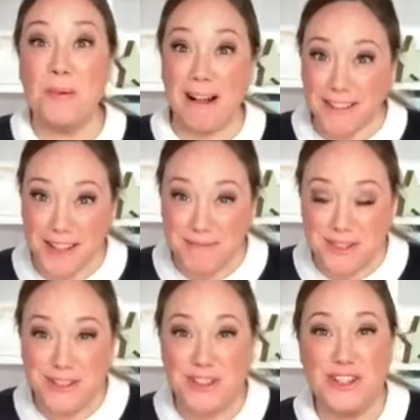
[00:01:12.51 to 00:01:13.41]
Welcome
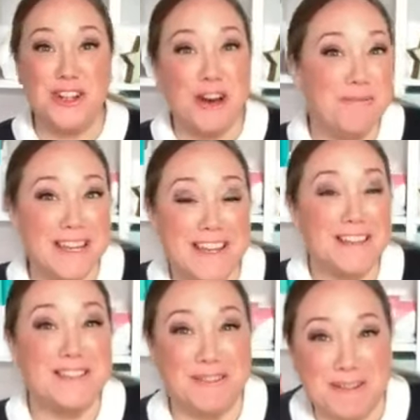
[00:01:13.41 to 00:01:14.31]
to the Janome
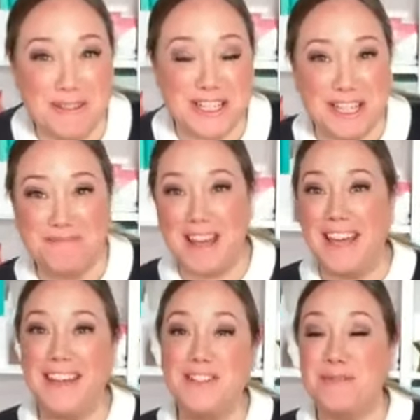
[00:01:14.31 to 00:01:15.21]
sewing machine
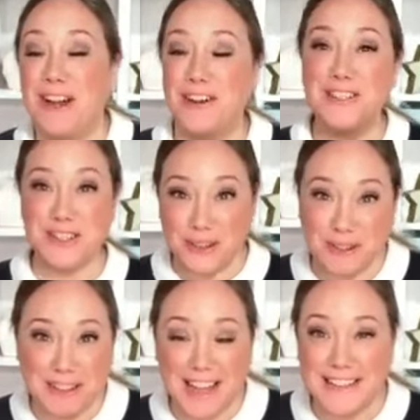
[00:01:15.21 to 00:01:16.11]
page. We are so
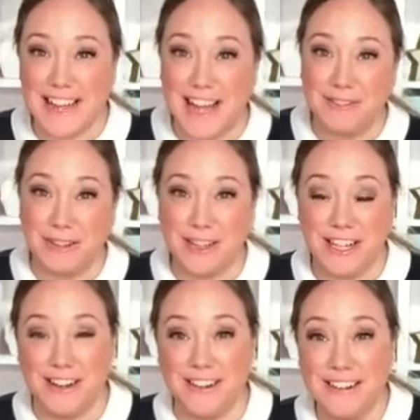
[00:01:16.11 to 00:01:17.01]
glad to have you
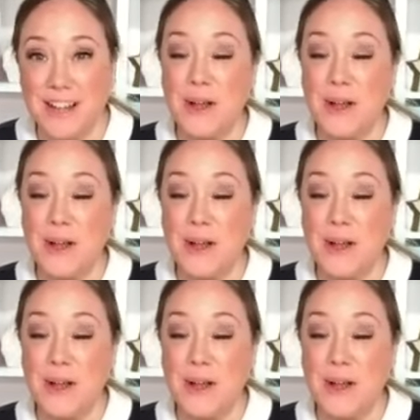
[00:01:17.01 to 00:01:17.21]
here.